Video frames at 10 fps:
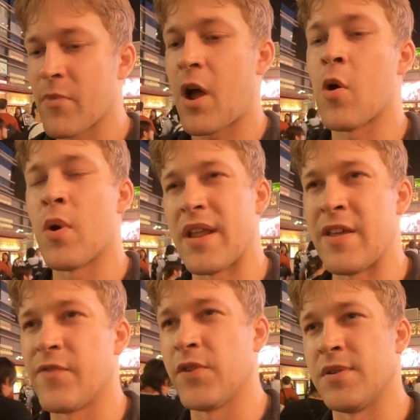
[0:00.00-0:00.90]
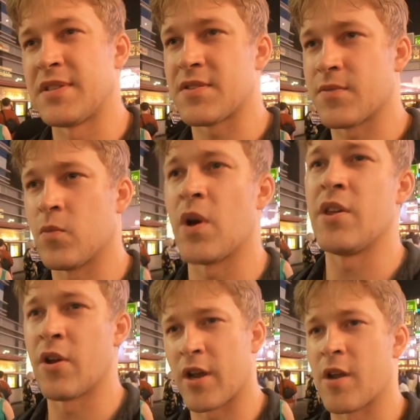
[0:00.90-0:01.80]
are what influence what
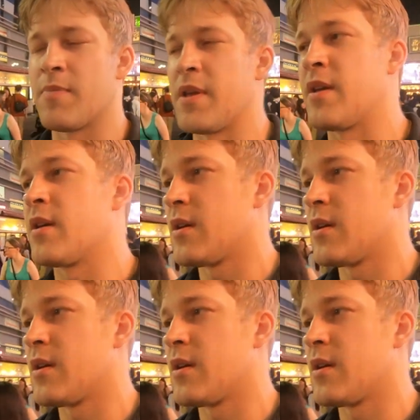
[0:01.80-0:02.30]
you're going to be.